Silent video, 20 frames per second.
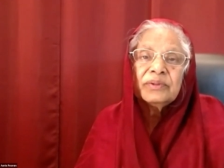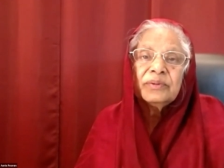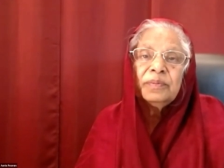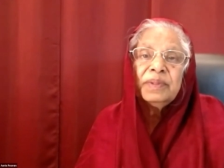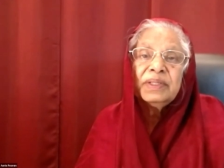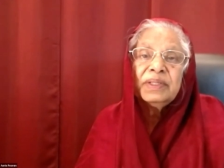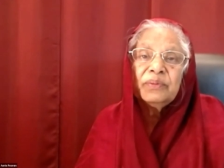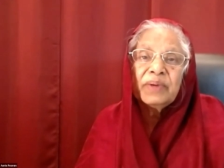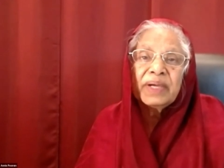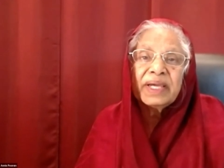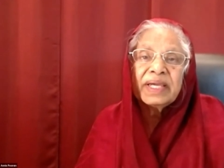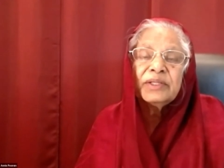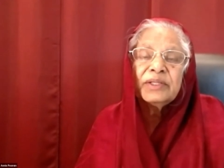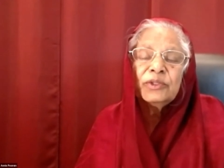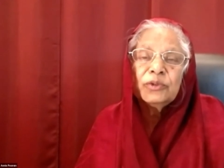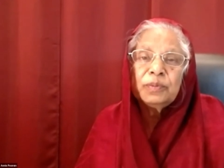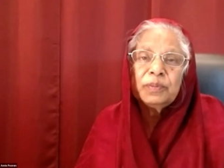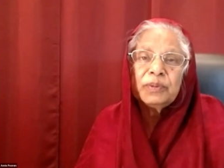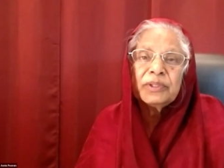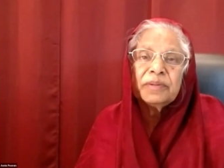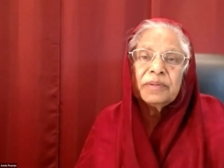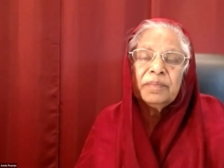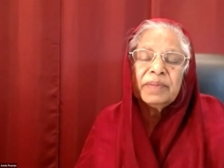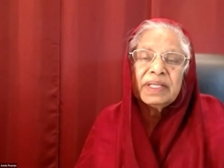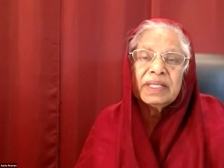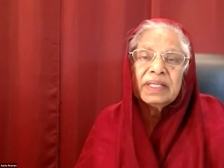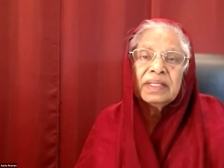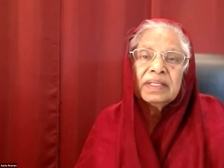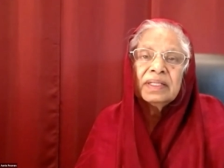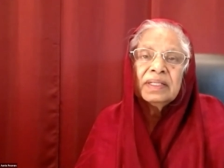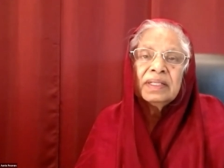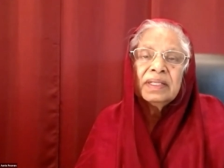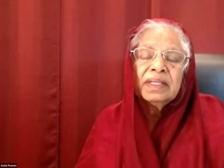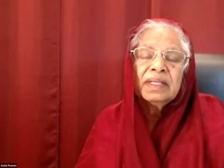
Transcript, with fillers: to be where you put me,